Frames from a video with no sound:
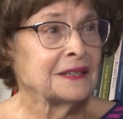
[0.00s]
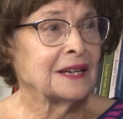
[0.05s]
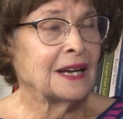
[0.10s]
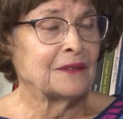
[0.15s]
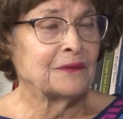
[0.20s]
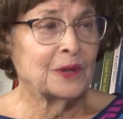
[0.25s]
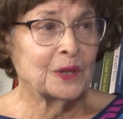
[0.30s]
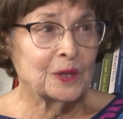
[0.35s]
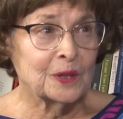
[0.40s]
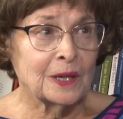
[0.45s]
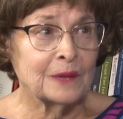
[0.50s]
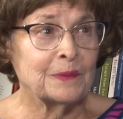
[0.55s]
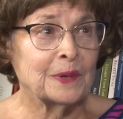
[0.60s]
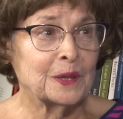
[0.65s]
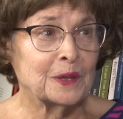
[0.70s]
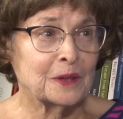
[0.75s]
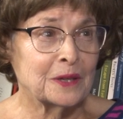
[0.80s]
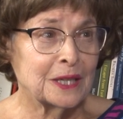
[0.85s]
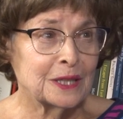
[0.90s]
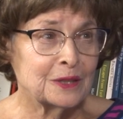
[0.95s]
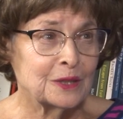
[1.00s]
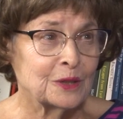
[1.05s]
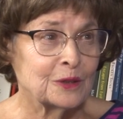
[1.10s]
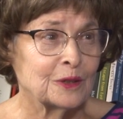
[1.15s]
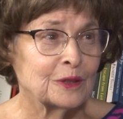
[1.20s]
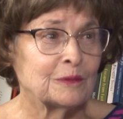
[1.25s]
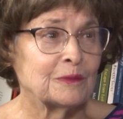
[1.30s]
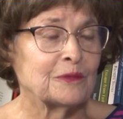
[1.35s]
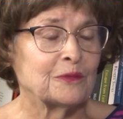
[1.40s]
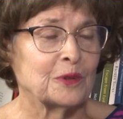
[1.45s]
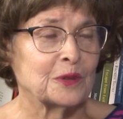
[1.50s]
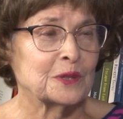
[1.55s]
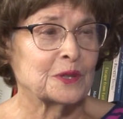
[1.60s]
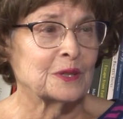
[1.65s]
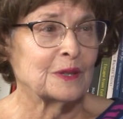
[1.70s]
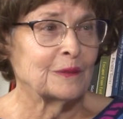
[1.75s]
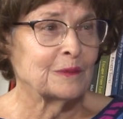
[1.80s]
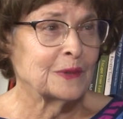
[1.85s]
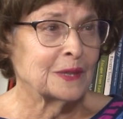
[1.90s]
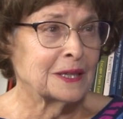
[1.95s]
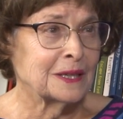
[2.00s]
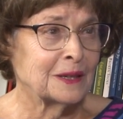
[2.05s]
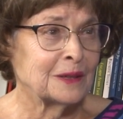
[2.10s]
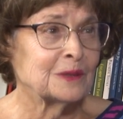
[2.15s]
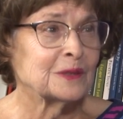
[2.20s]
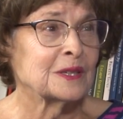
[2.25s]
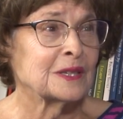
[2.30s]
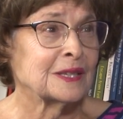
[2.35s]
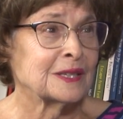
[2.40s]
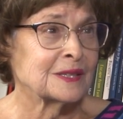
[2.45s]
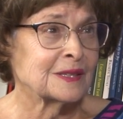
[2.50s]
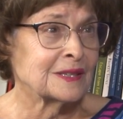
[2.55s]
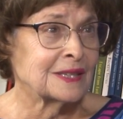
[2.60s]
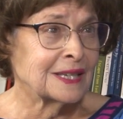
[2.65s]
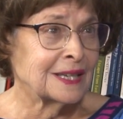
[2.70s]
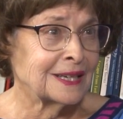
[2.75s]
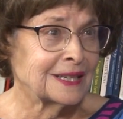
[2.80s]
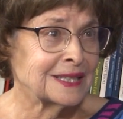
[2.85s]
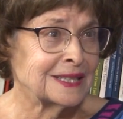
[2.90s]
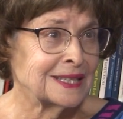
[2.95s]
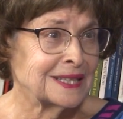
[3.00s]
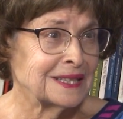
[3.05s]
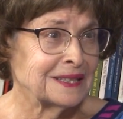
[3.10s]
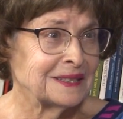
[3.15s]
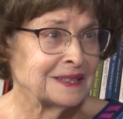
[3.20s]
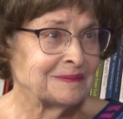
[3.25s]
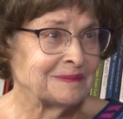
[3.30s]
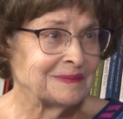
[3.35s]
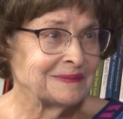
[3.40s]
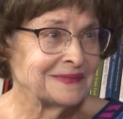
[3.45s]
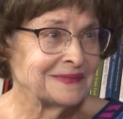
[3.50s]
I figured I better get to it before somebody else has the idea.